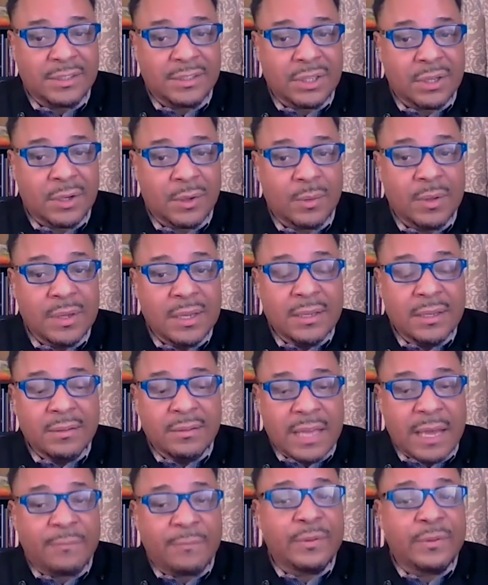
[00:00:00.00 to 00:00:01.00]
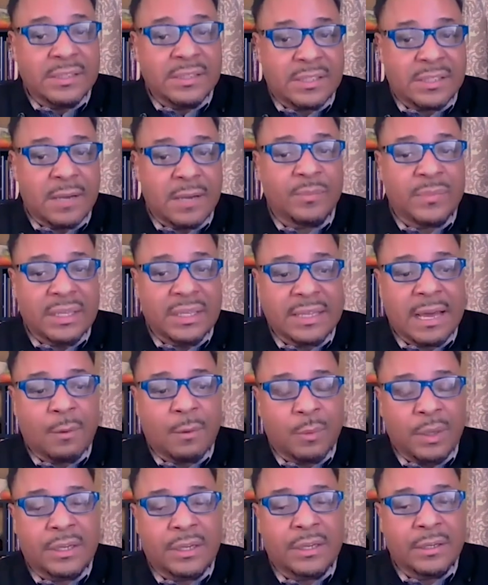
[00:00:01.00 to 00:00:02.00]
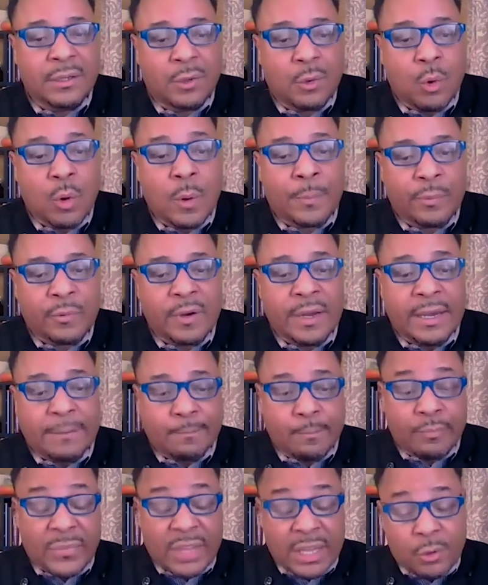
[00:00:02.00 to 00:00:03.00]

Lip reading: So definitely something that we can incorporate,